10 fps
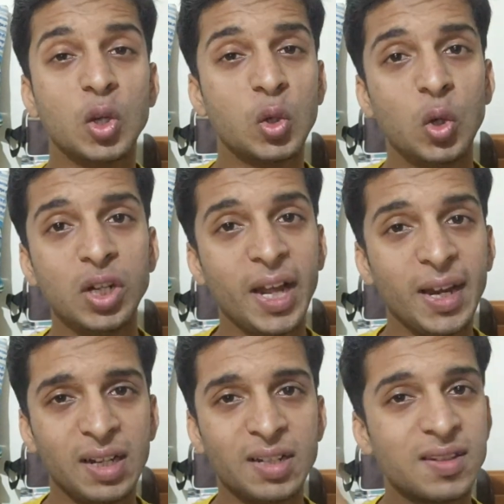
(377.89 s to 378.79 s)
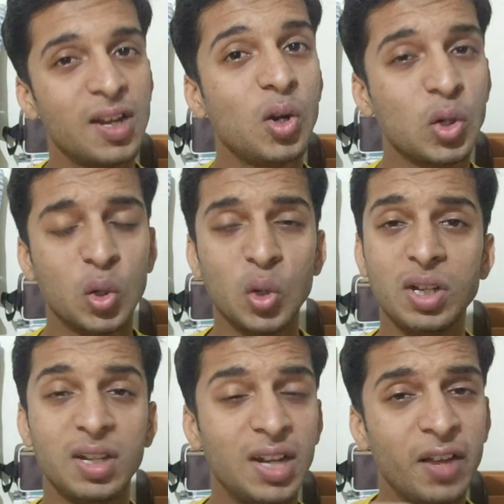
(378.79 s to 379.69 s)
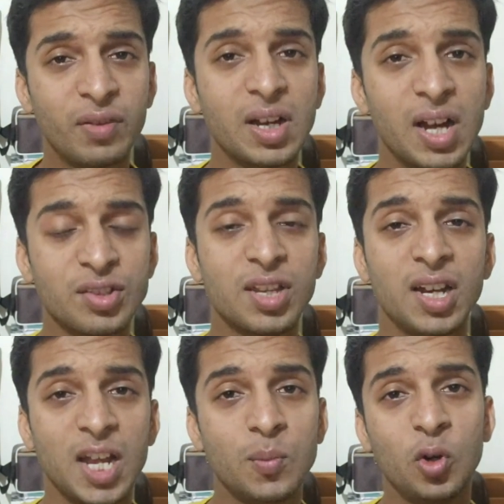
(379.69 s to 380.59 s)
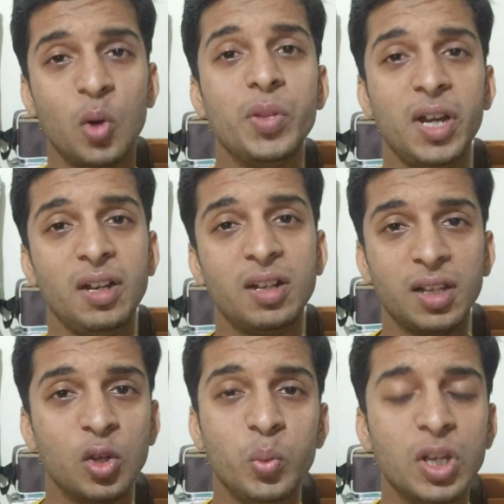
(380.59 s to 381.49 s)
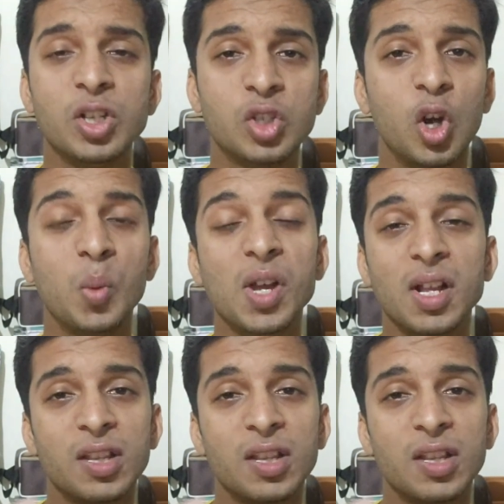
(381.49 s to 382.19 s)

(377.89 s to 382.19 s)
Don't directly sell, or don't never ask that I am a copywriter, give me a job.